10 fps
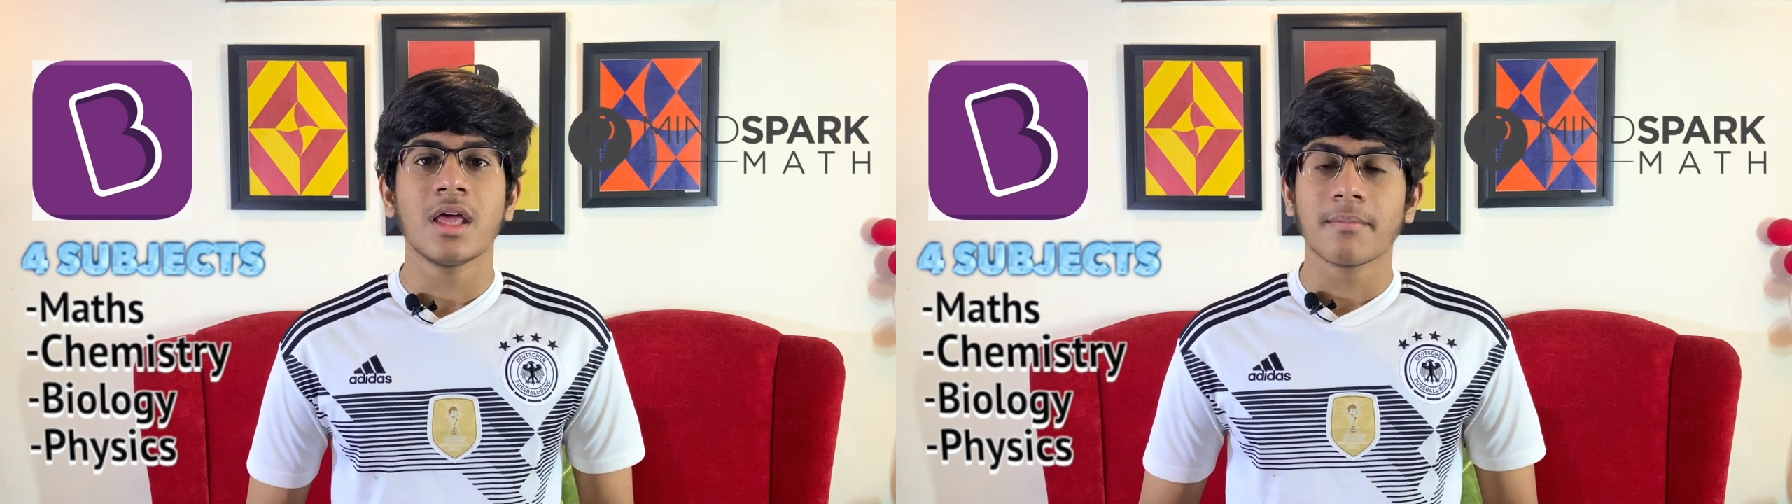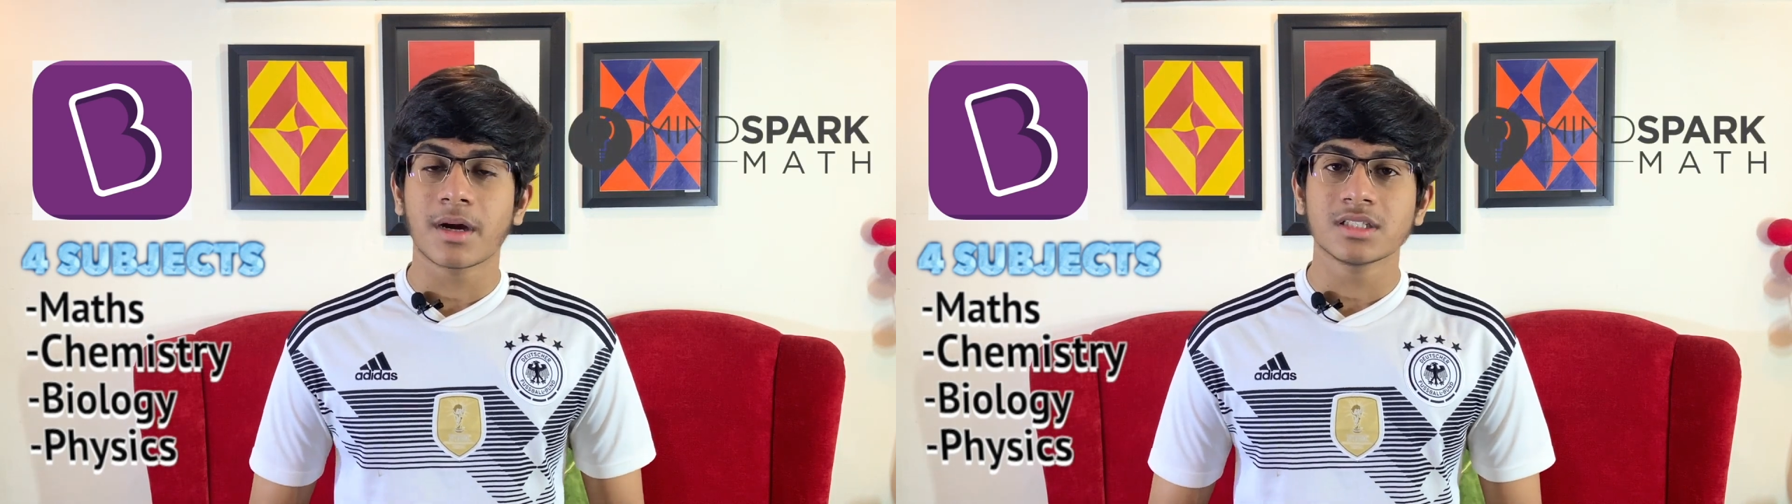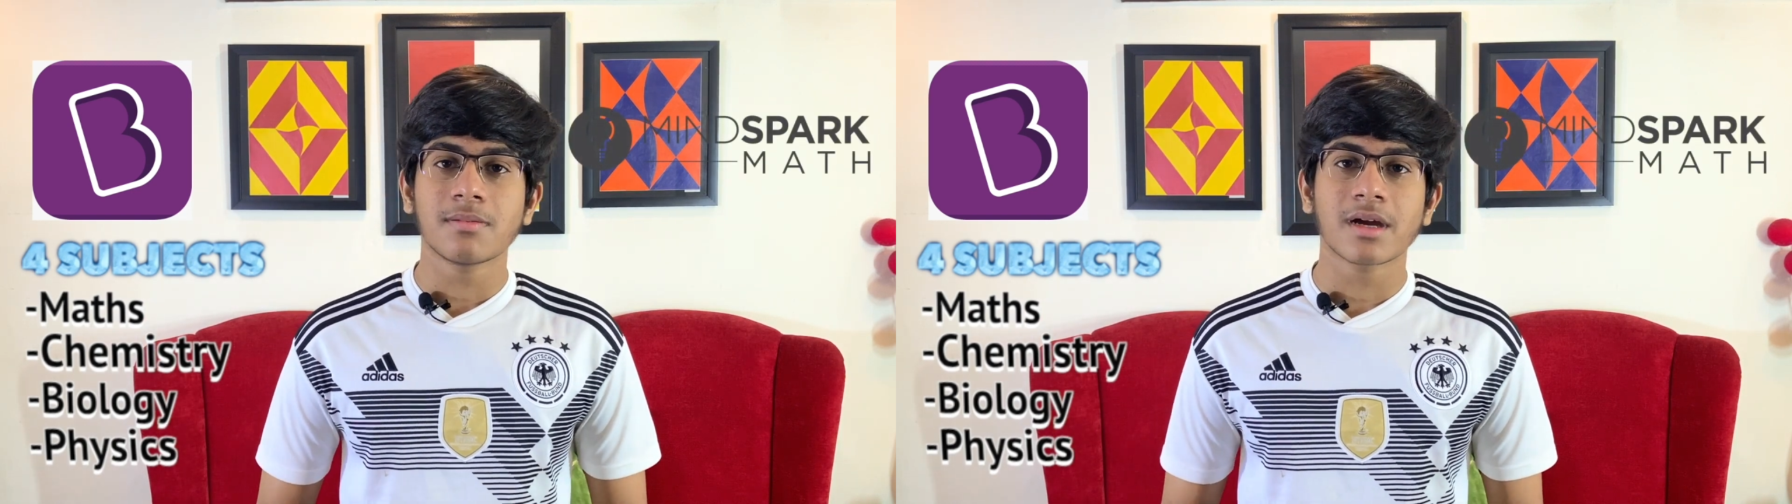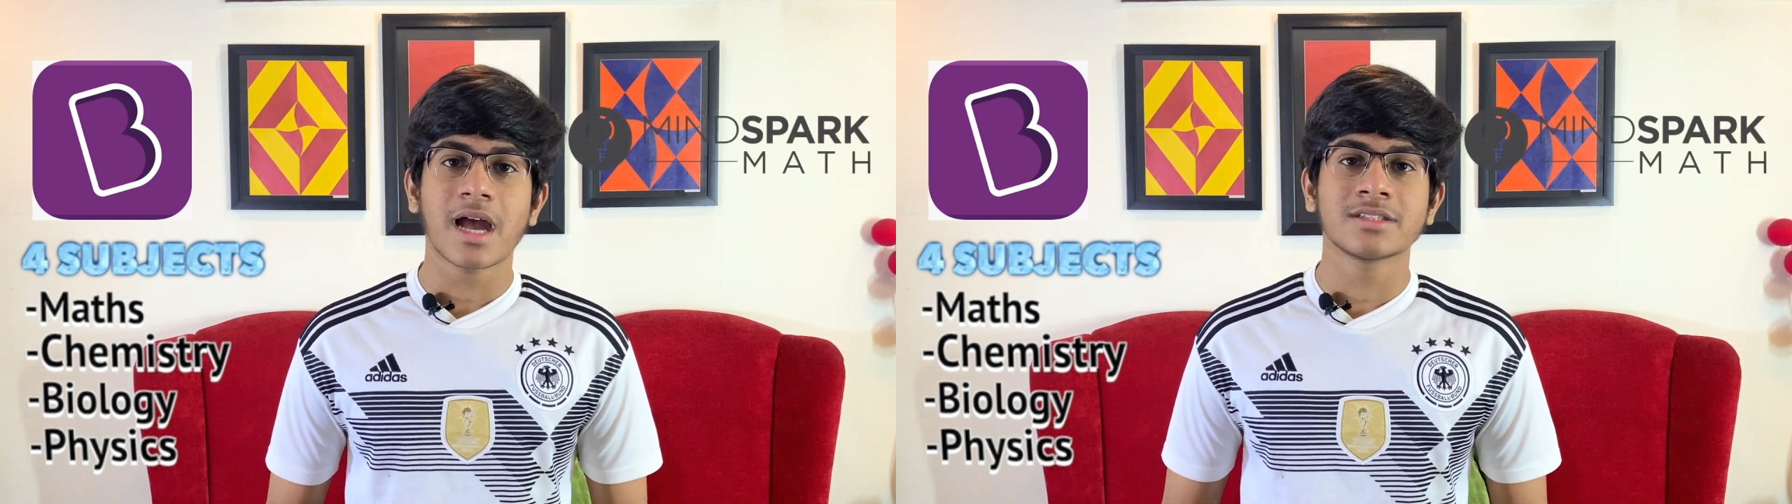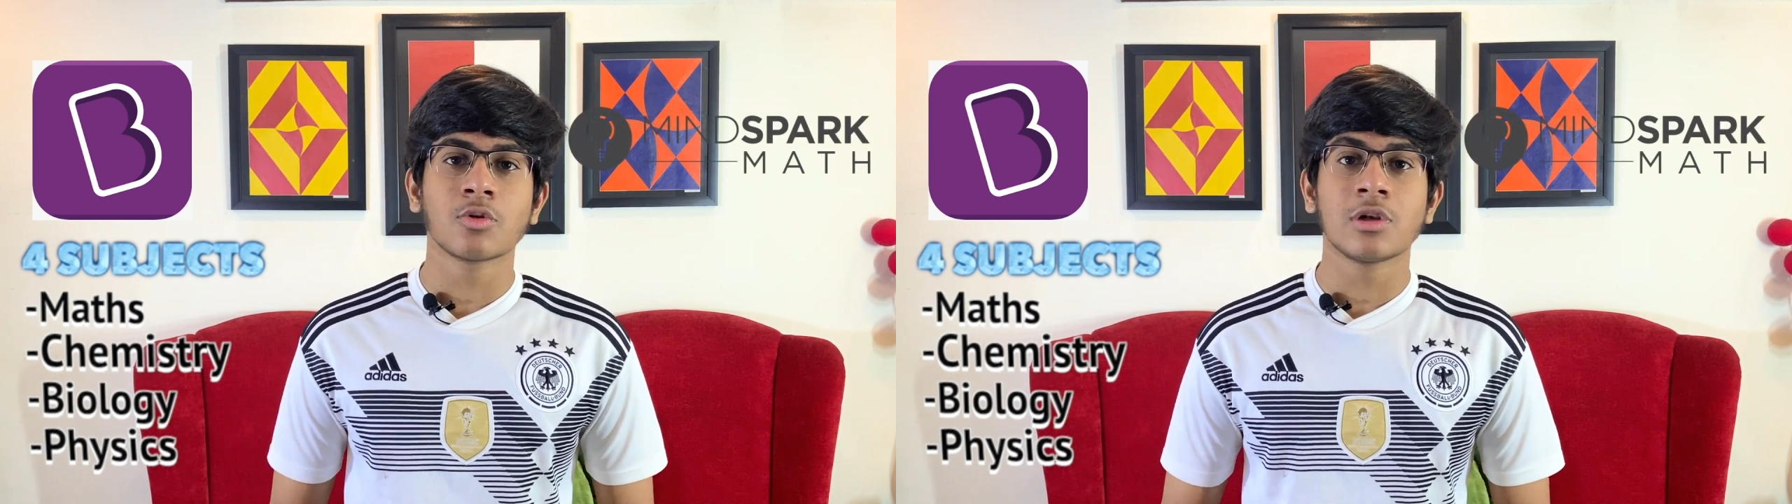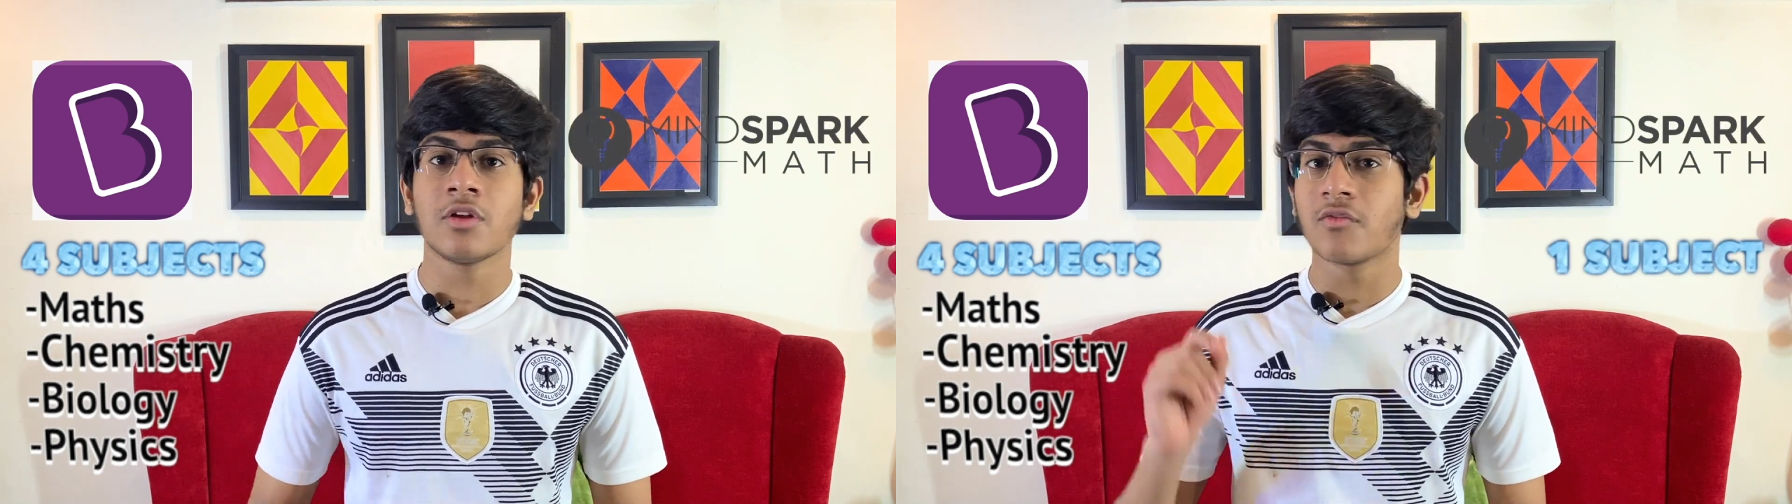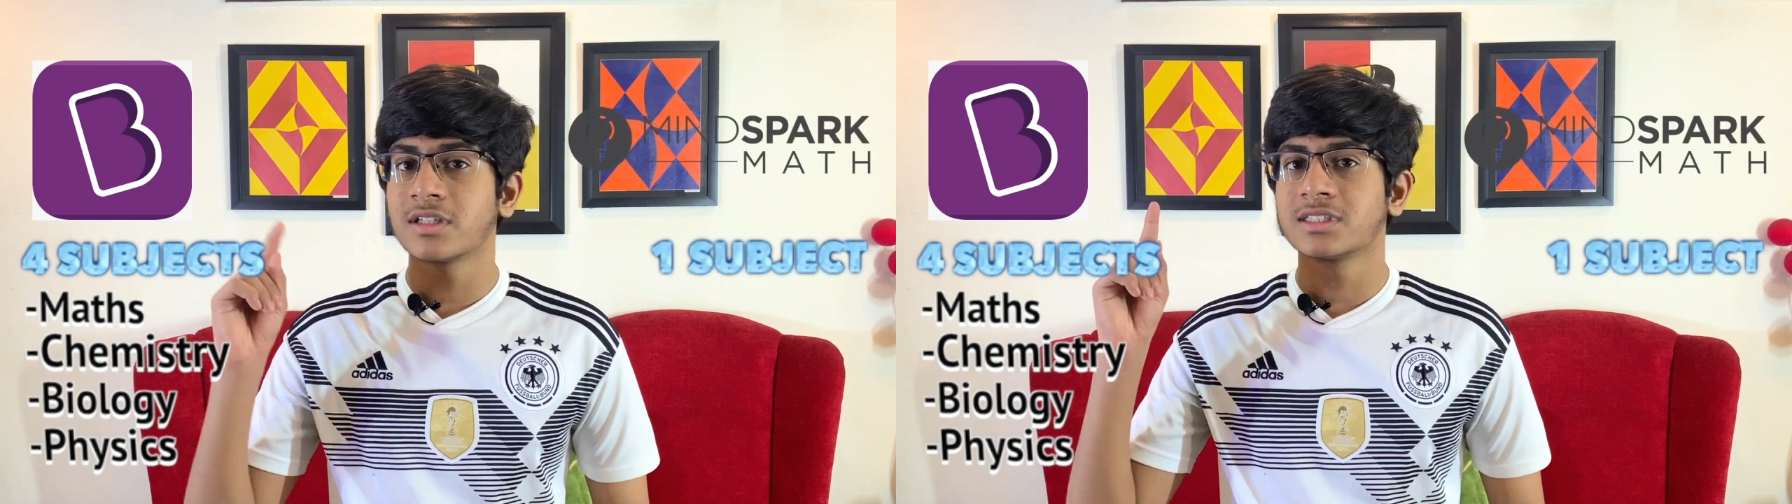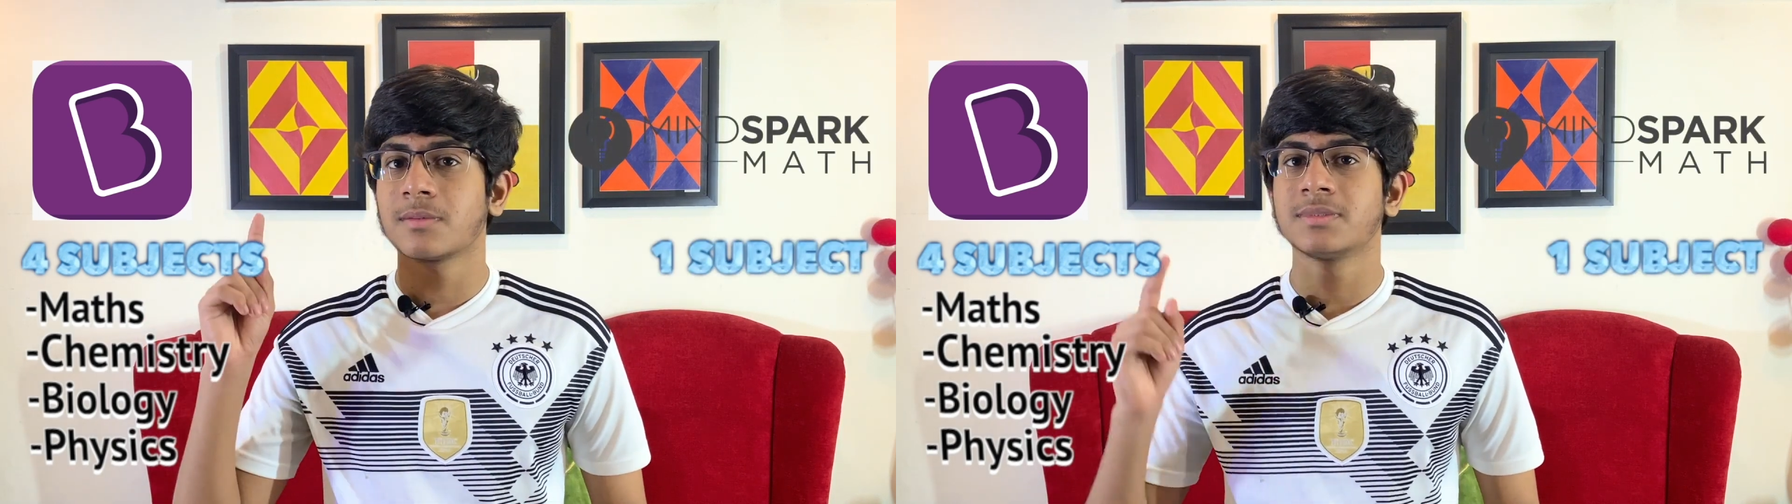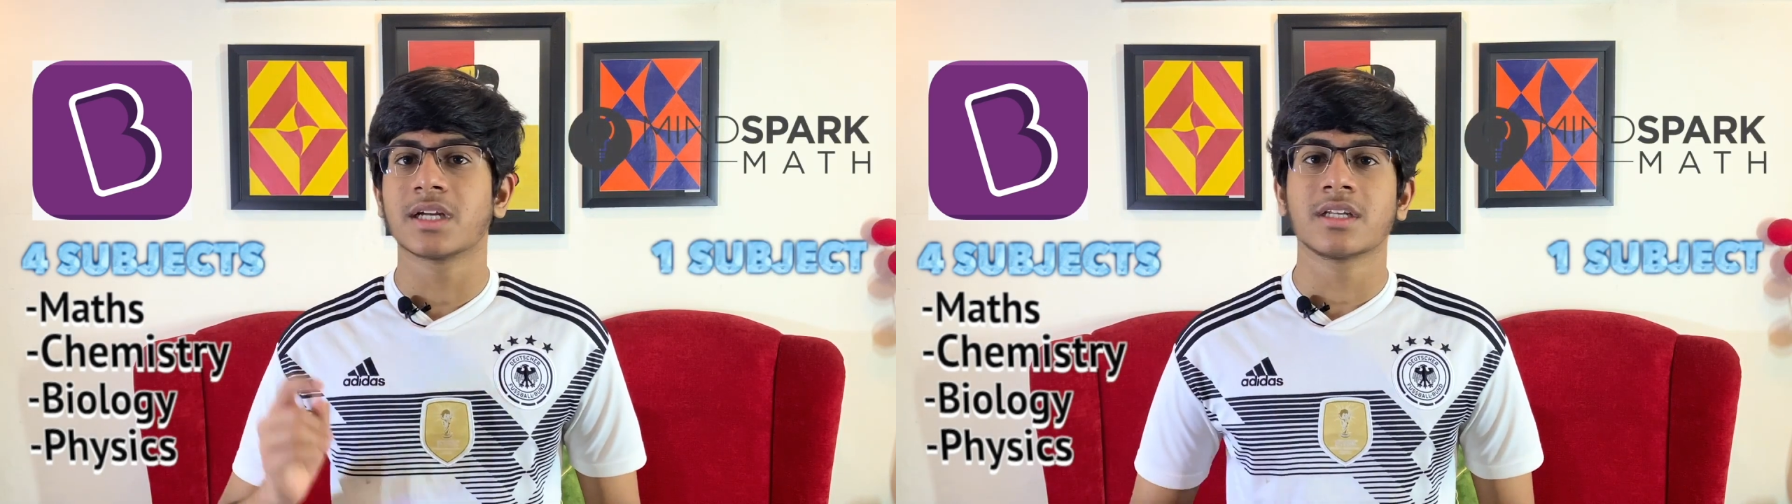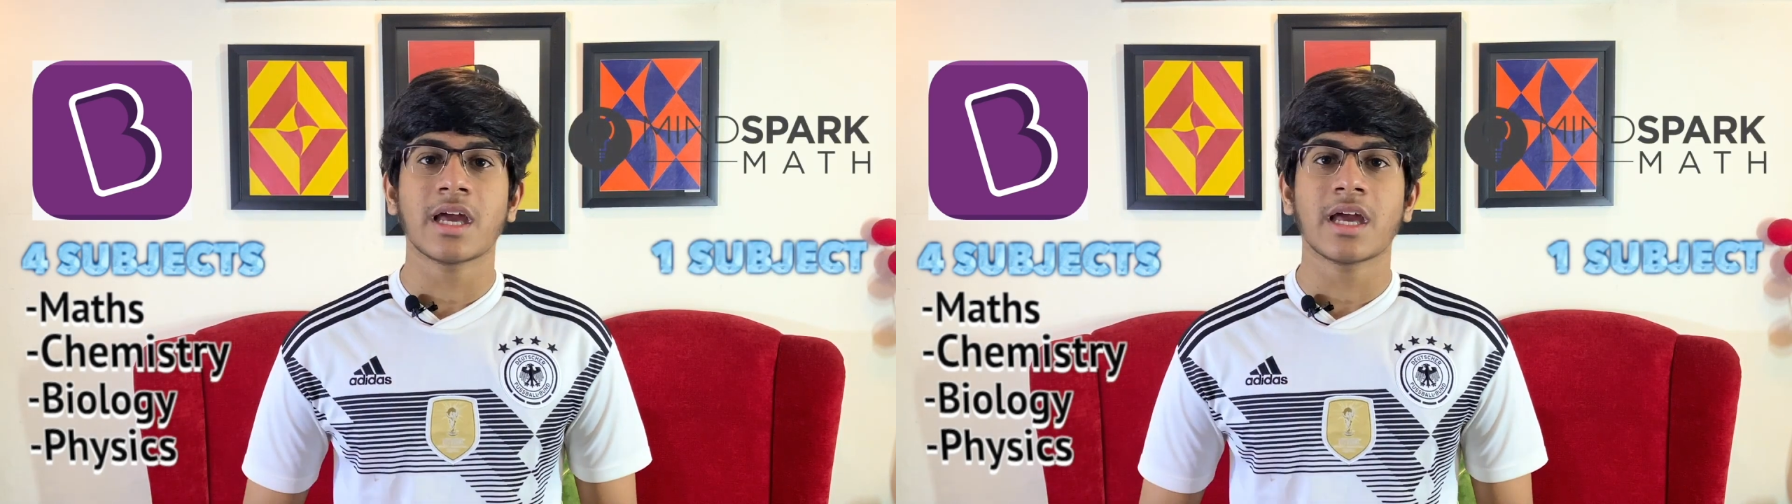MindSpark has only one subject,